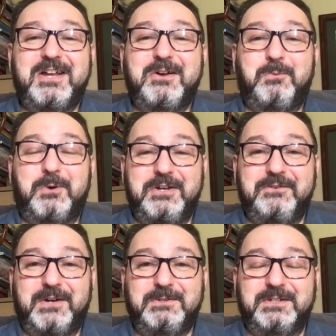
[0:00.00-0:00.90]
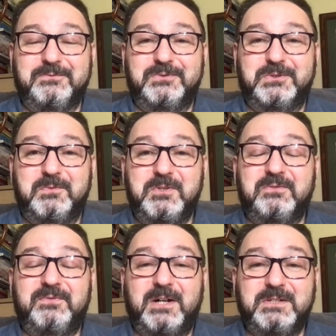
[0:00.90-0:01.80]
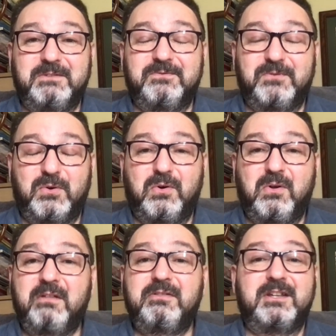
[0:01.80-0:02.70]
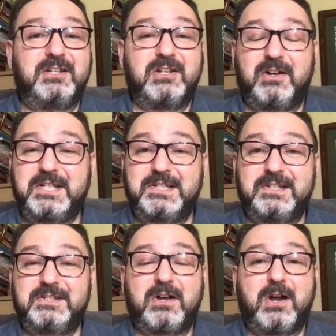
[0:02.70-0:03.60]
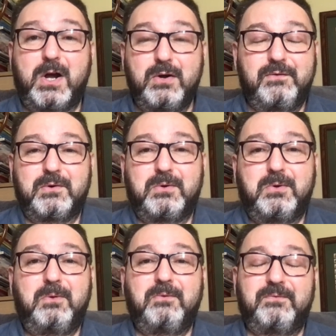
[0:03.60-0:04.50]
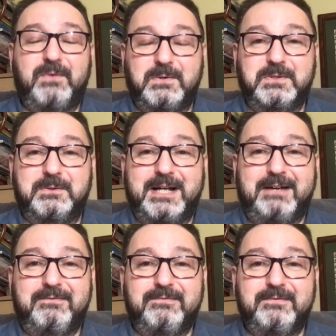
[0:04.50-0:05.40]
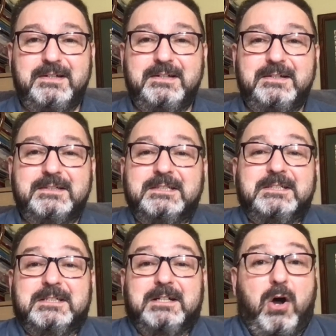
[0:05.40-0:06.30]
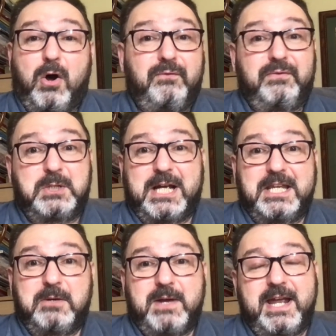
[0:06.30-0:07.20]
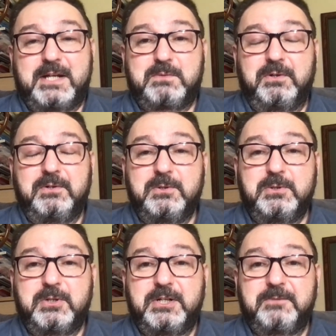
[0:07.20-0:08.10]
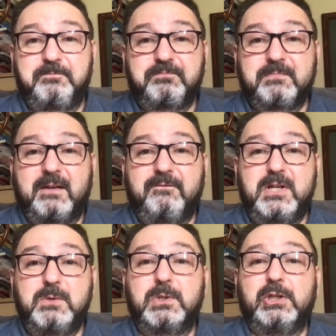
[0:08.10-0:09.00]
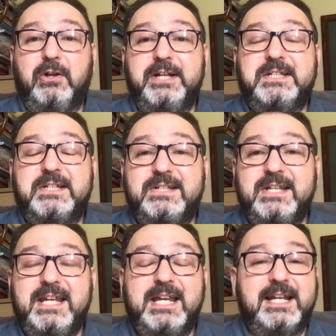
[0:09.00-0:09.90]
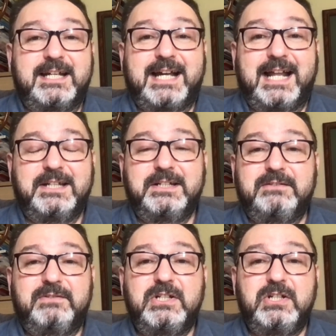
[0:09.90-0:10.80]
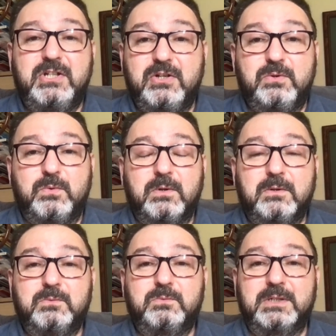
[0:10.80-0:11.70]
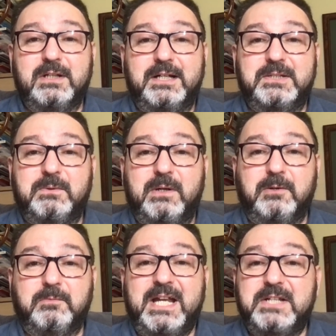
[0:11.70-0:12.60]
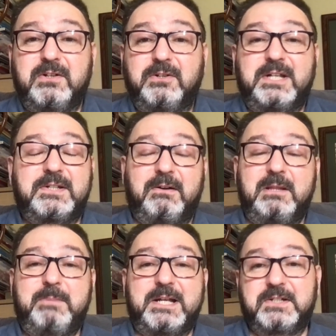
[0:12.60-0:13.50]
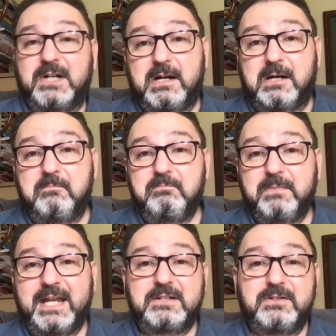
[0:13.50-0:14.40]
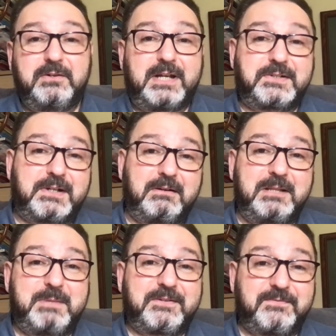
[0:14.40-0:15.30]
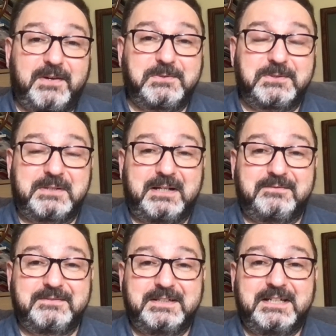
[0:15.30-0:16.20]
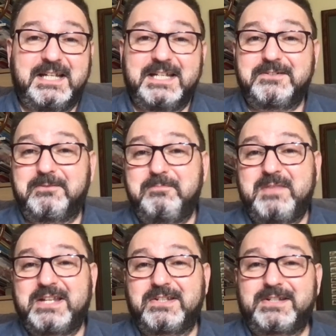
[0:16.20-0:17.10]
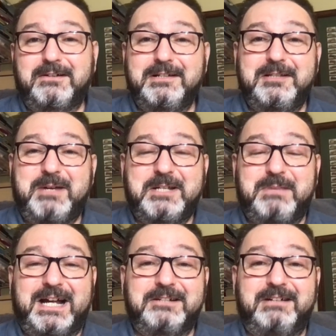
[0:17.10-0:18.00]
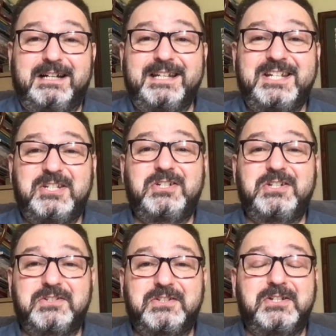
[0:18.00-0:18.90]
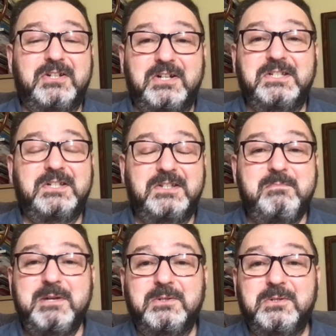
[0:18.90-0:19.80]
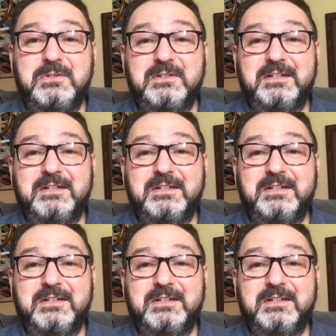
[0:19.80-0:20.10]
What are you voting for? You're voting for the nicest overall photograph of a Jaguar X100 that you would like to see in a calendar that you would like to own. It's not necessarily the best car. It's not necessarily the best photograph. It's not necessarily the best background. It's just the nicest image.